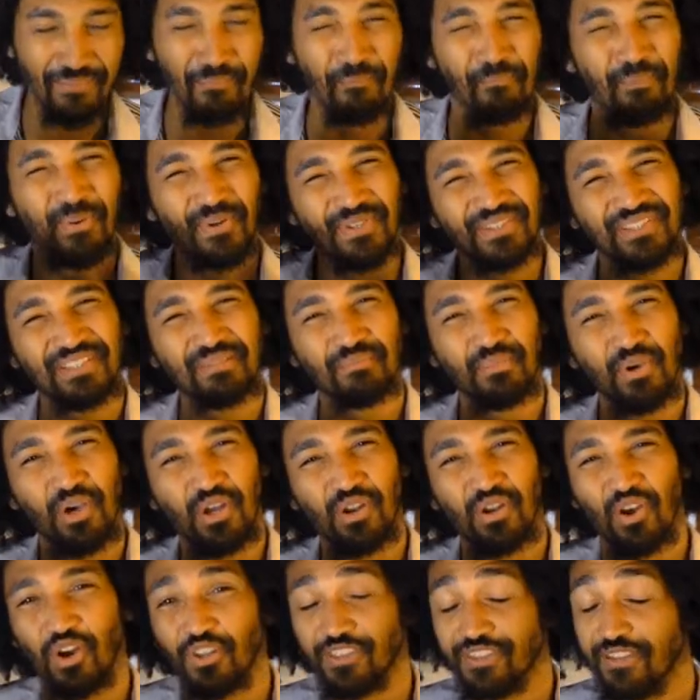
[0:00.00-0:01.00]

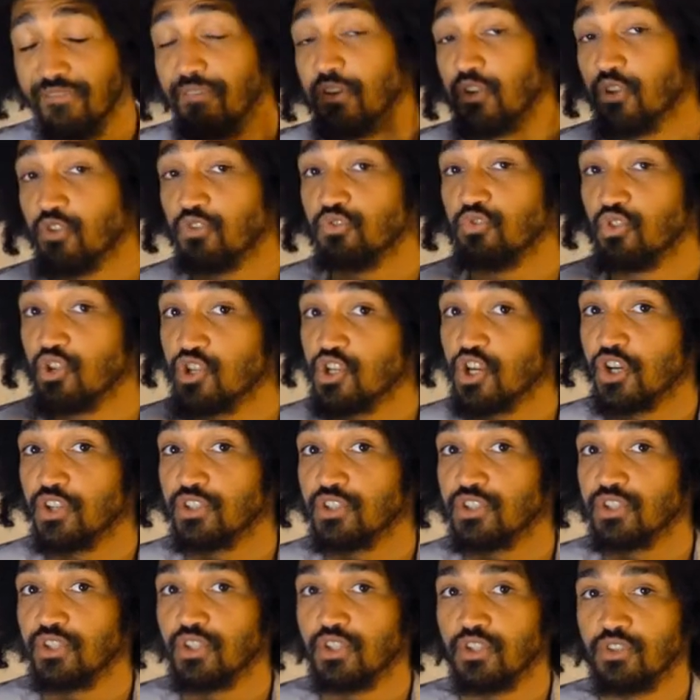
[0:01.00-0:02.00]
impossible or difficult to
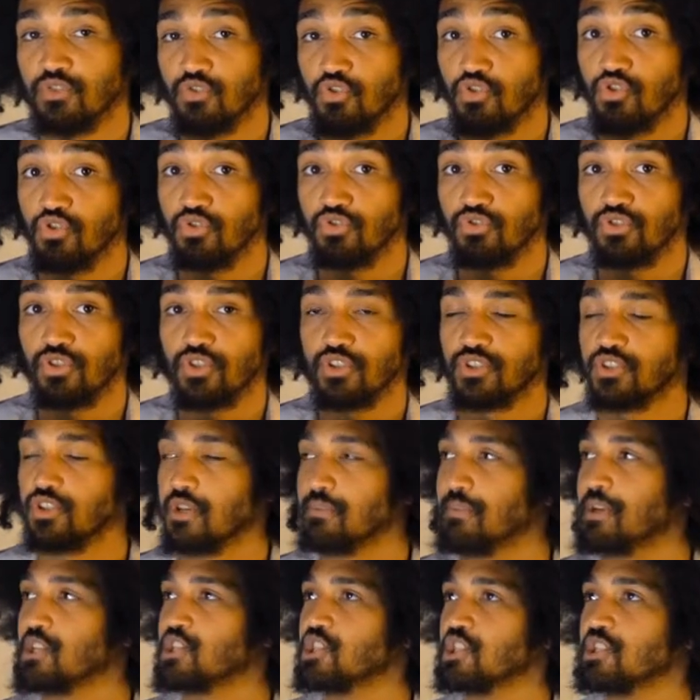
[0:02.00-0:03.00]
shot to shoot. So
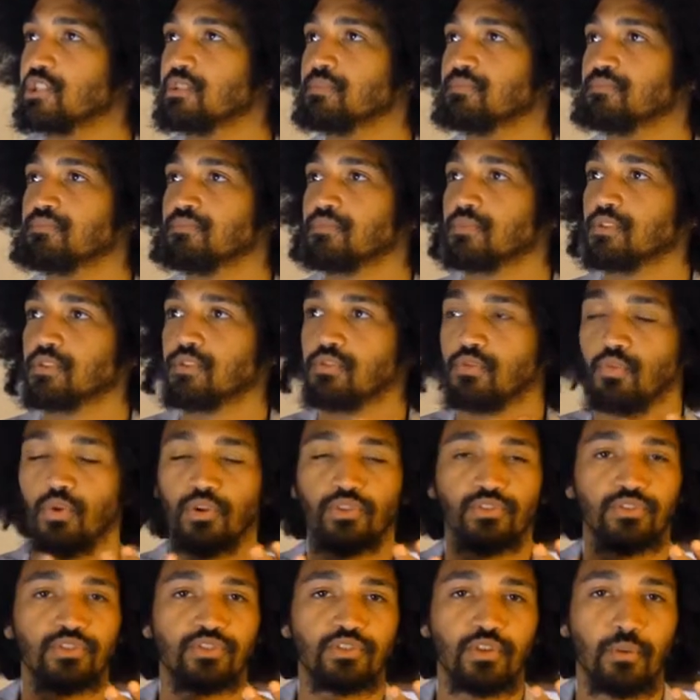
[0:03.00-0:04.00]
imagine you
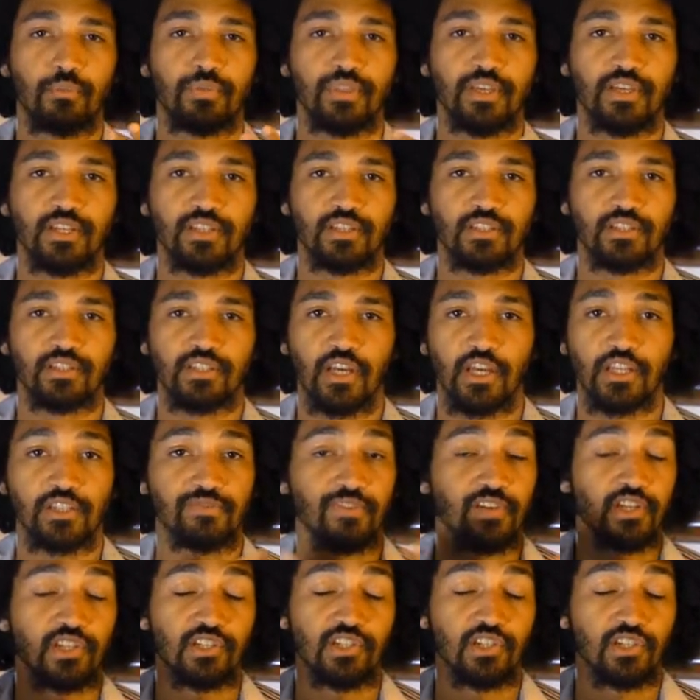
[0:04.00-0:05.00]
want something
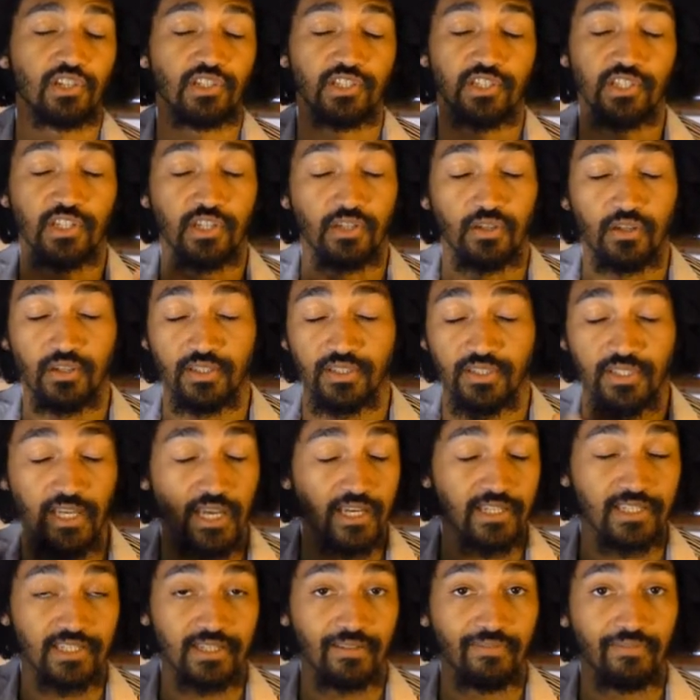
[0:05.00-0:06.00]
fiction, uh,
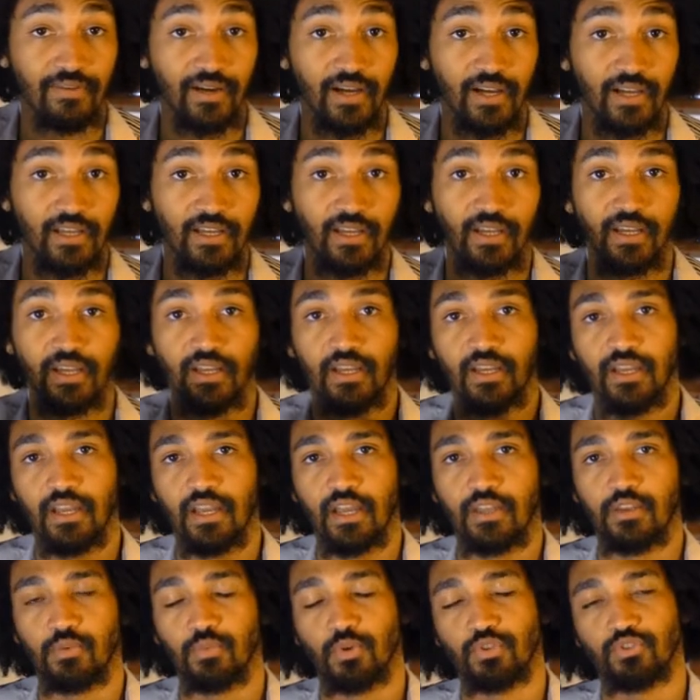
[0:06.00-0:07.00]
sci-fi,
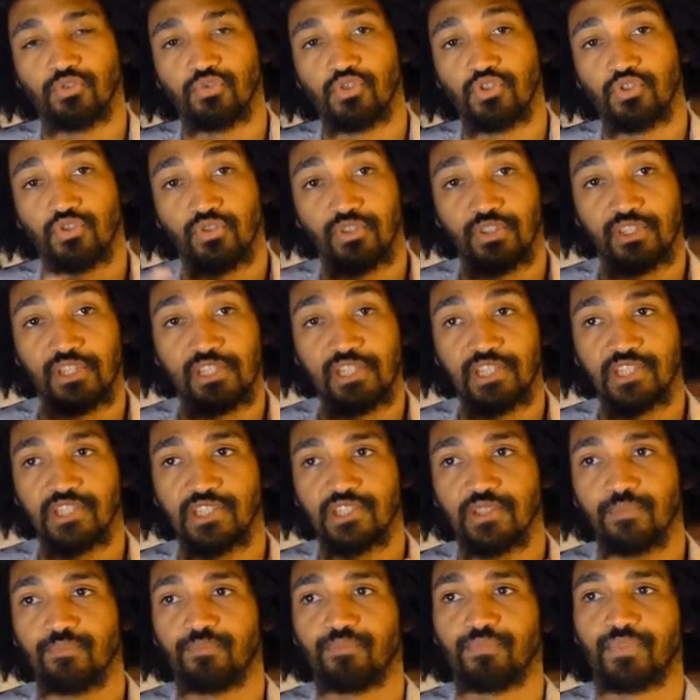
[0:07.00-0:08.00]
and you want to shoot
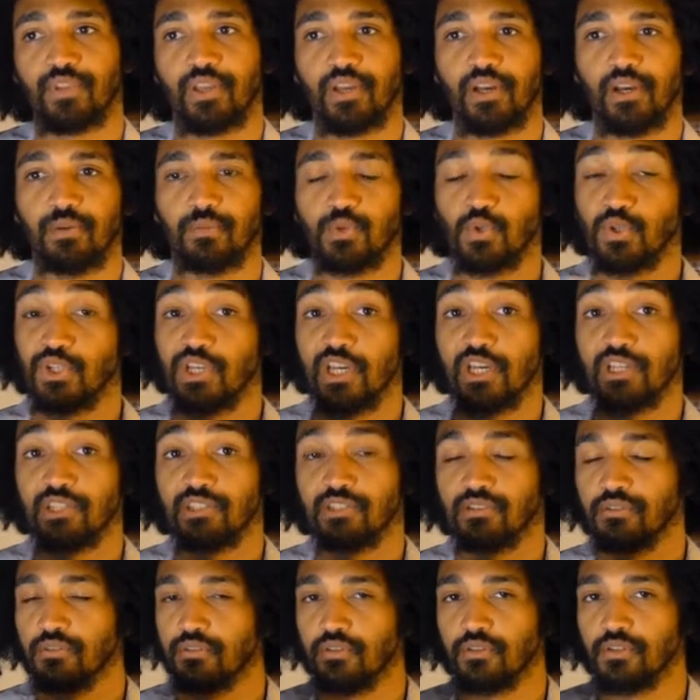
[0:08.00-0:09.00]
this. Uh, you
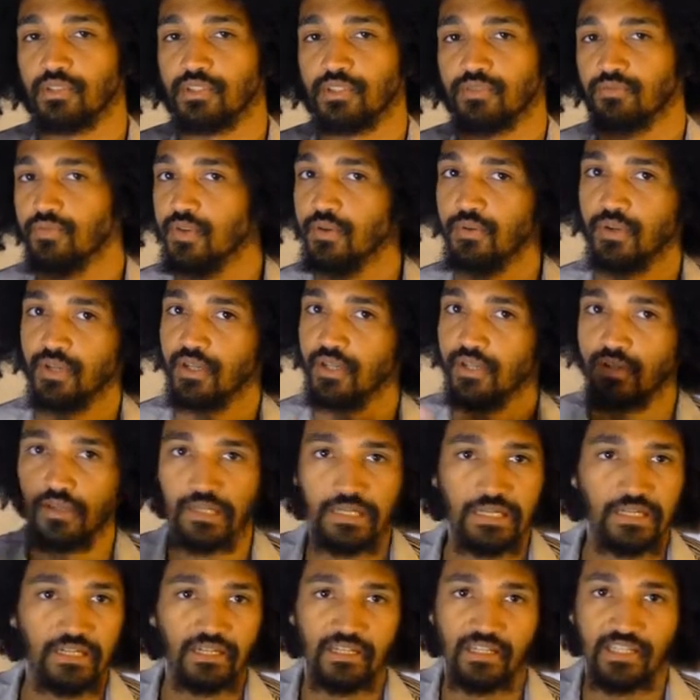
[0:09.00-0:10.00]
can't. You know, it's very,
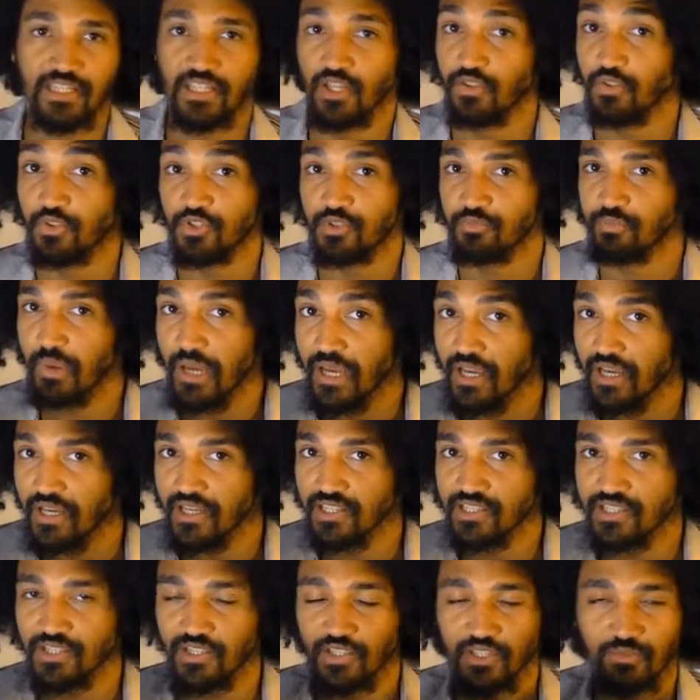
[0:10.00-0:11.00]
it's on the
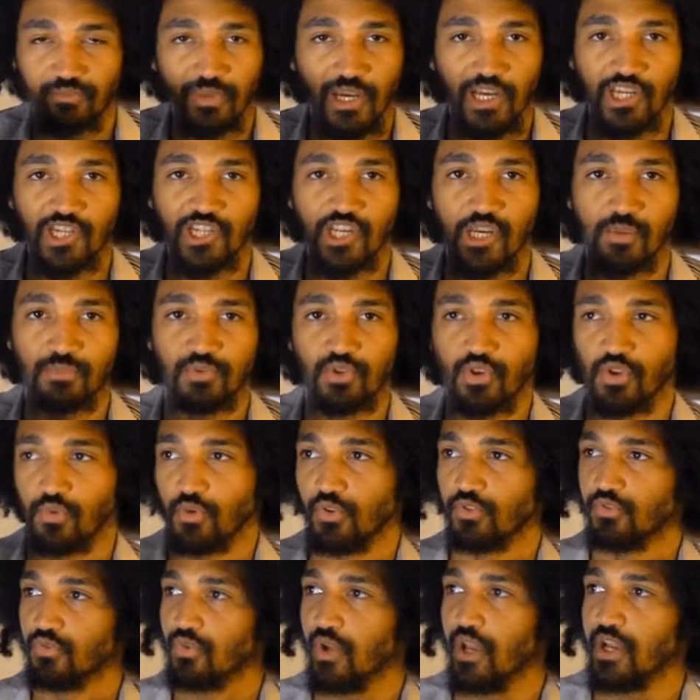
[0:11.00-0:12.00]
space in a spaceship. So you
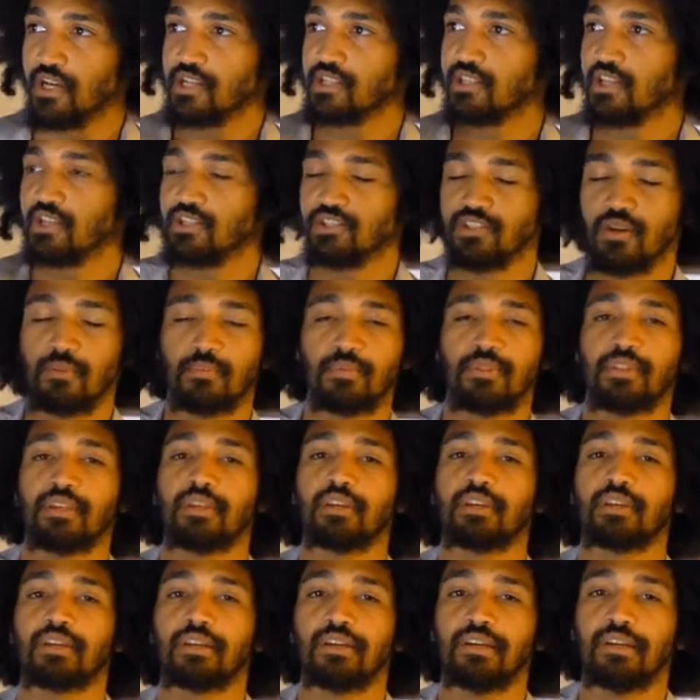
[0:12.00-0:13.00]
want to extend
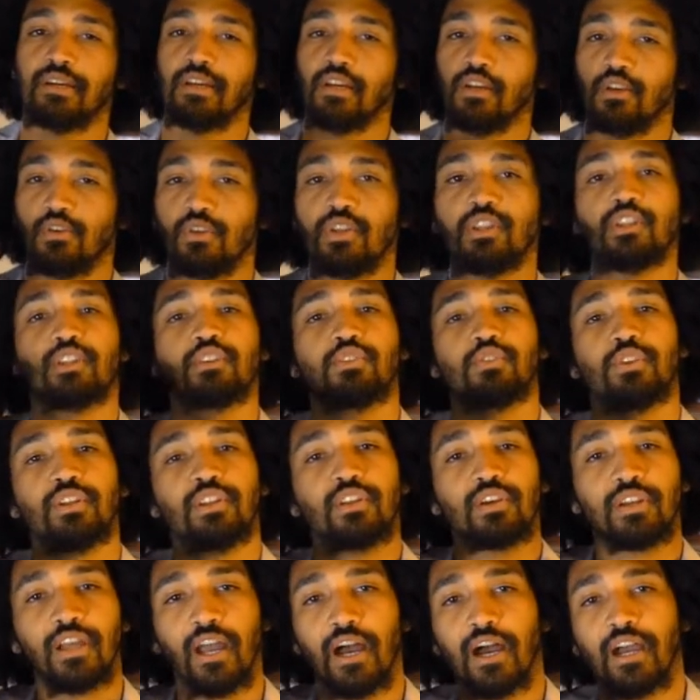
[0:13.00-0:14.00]
something. You need you
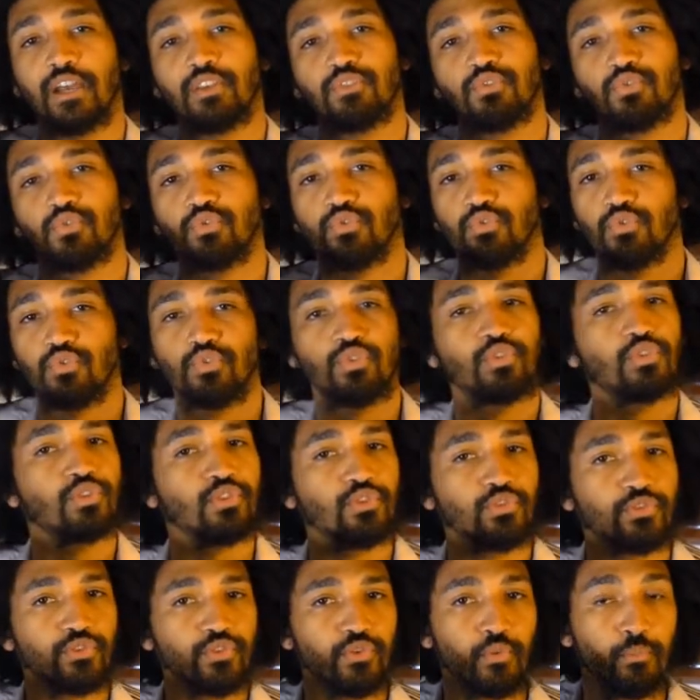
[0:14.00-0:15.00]
need a guy to do the
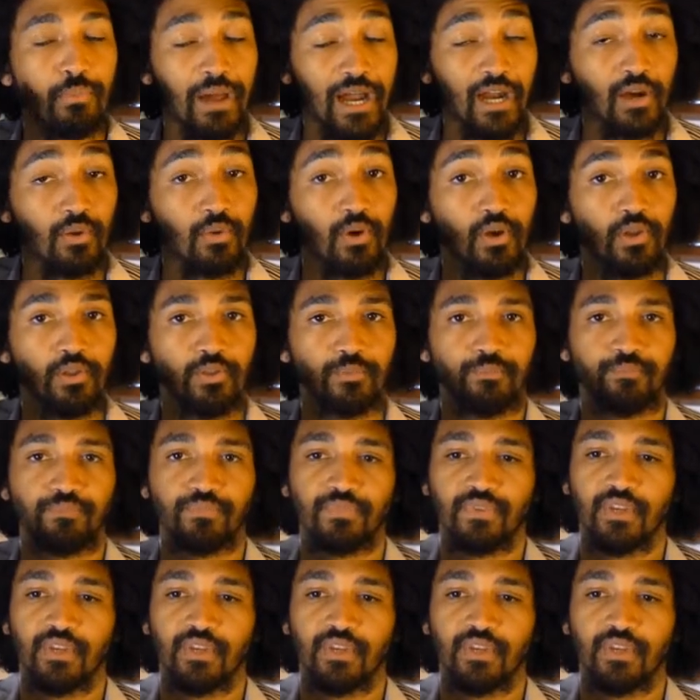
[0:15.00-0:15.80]
the background.